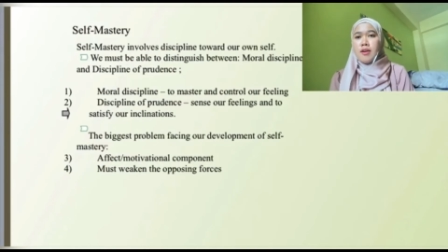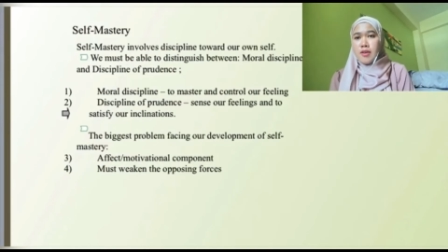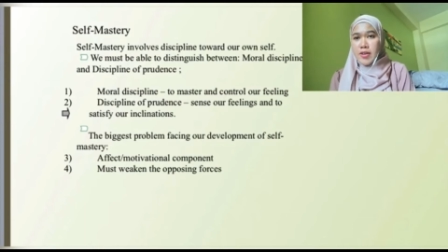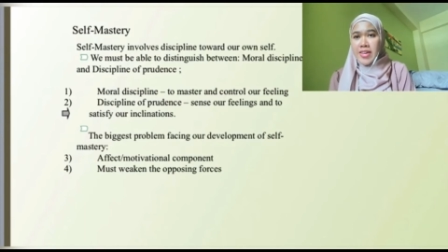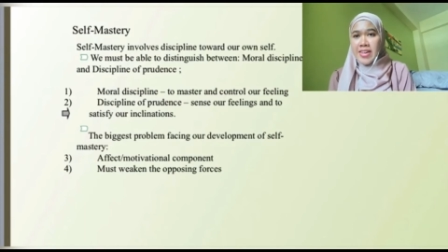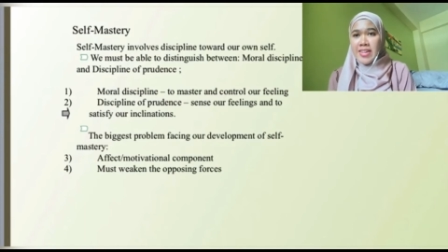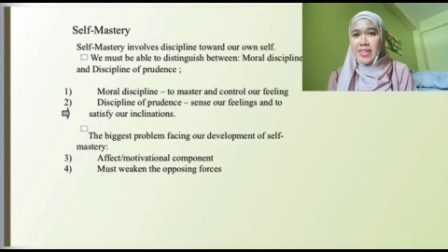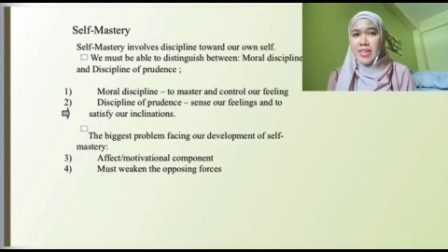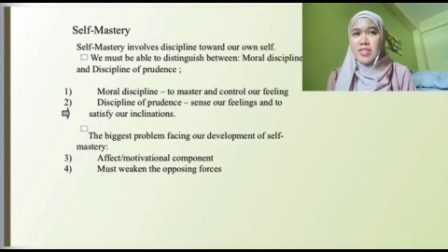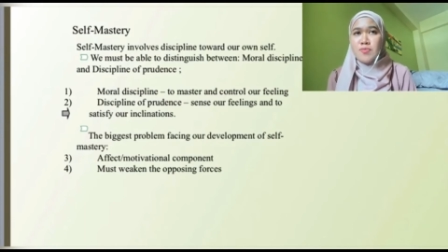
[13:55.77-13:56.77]
Okay,
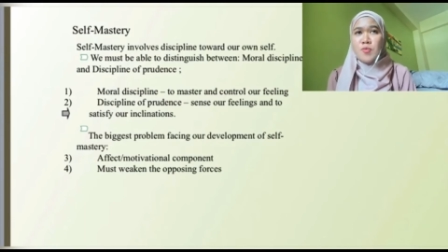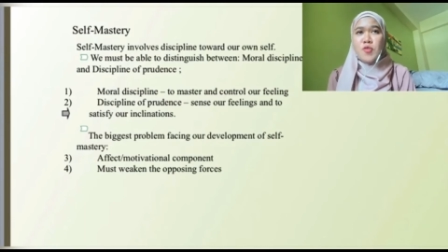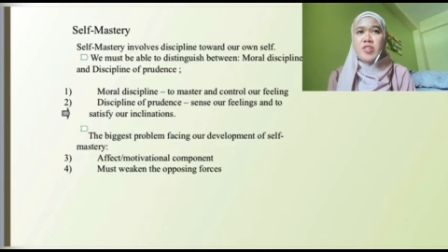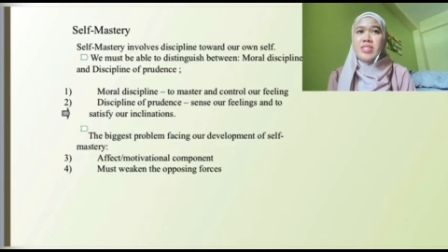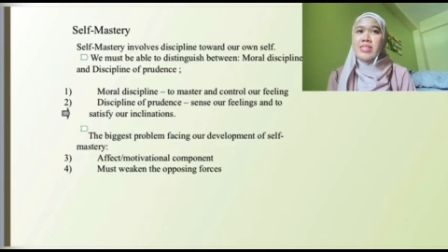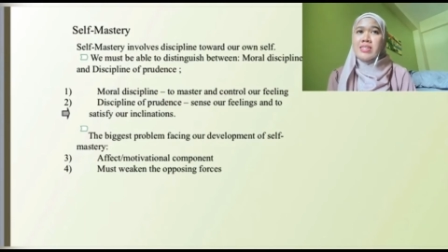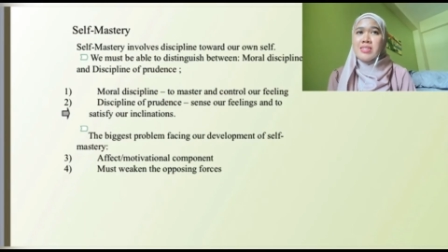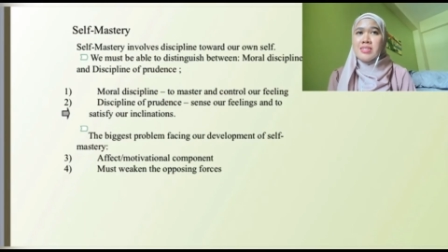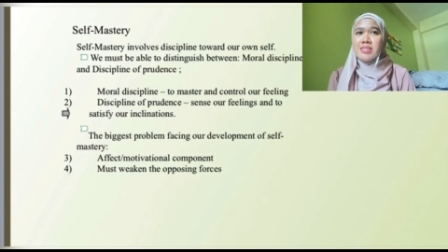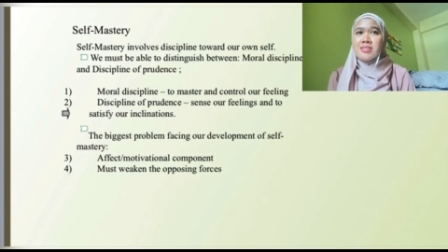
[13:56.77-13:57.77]
next point
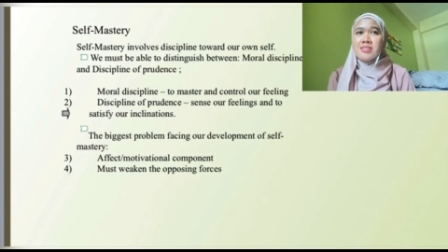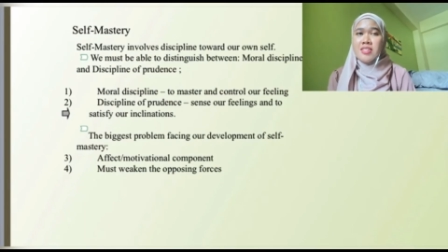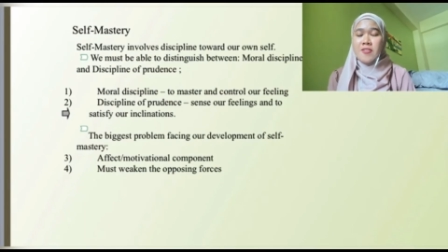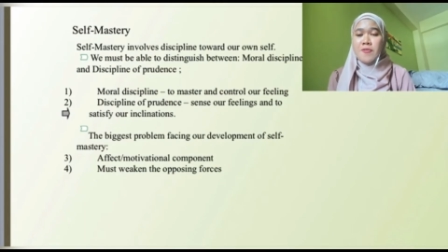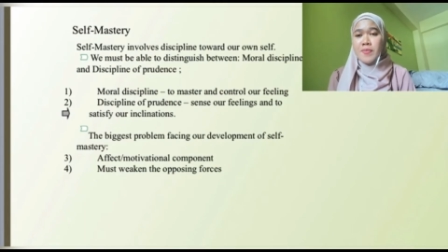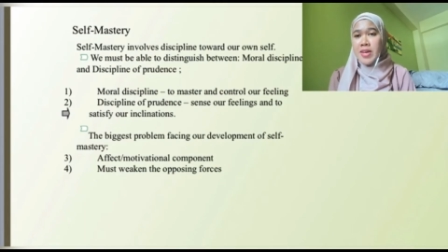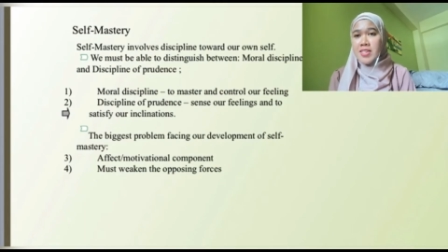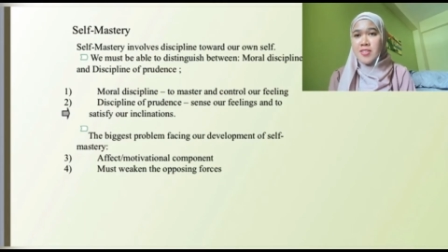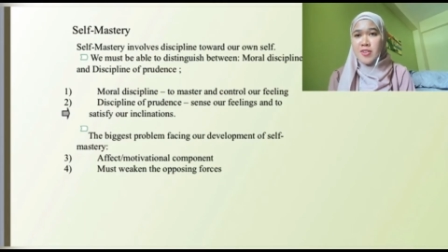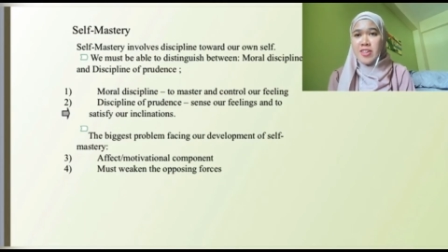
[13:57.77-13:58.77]
is
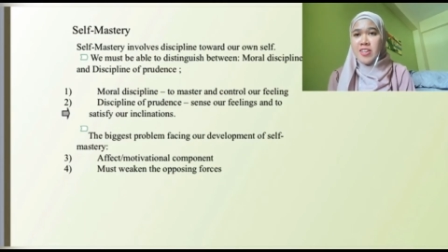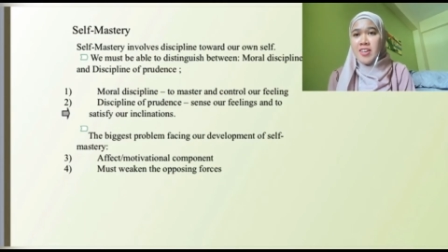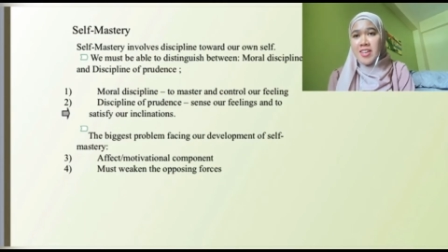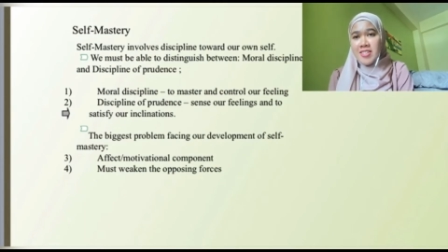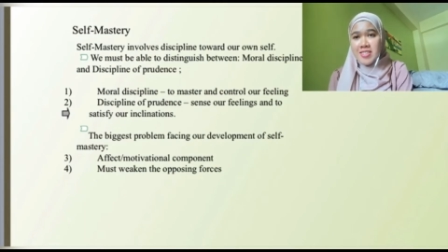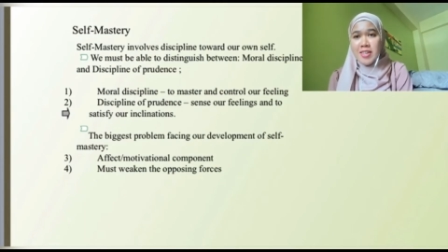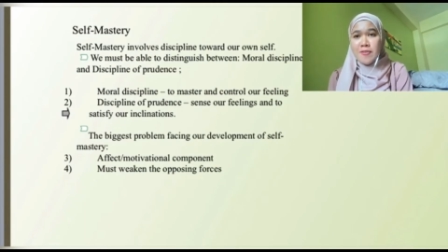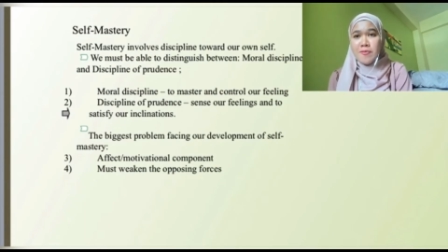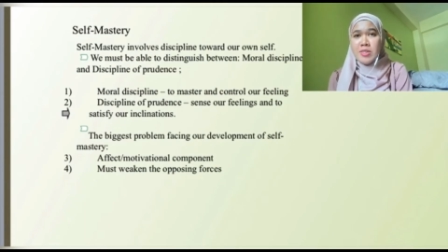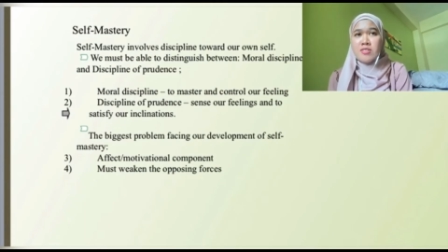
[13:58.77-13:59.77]
self-mastery.
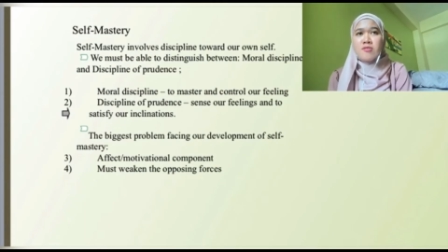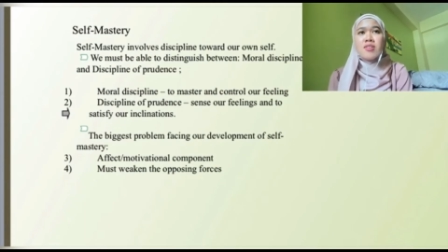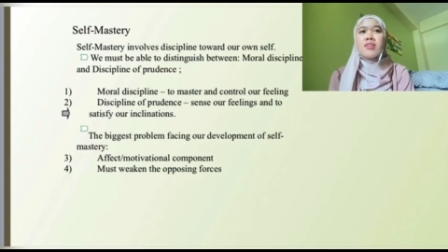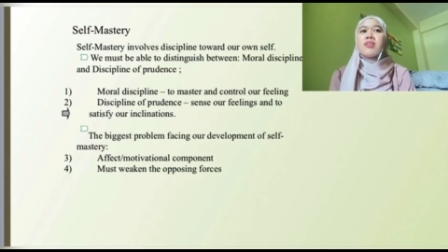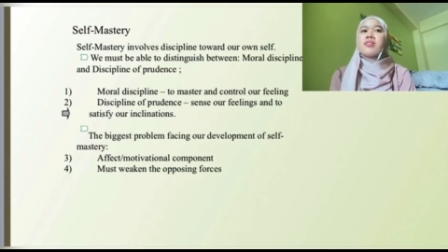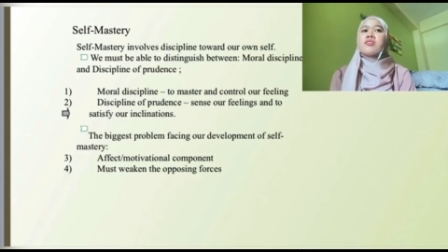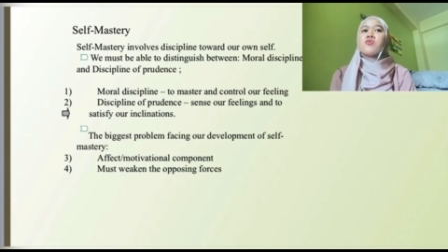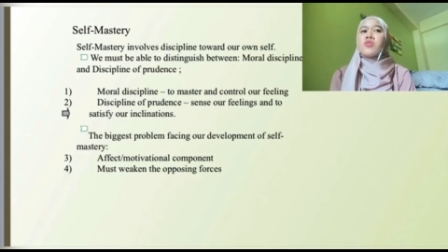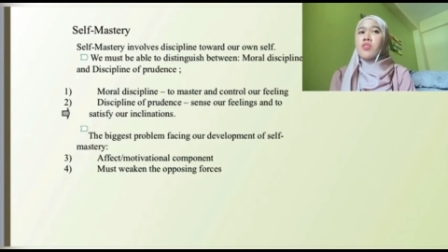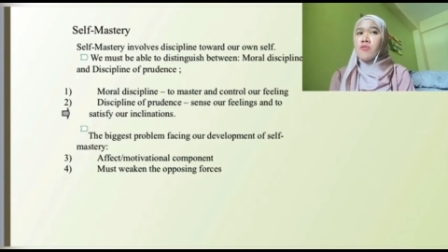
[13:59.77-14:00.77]
Self-mastery is
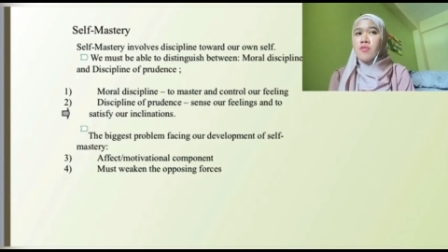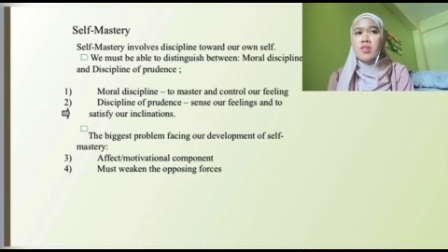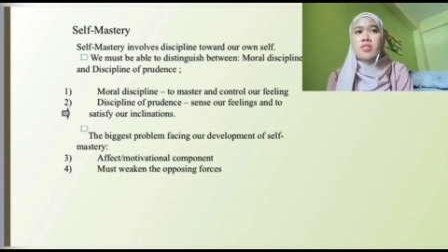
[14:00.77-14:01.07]
to involve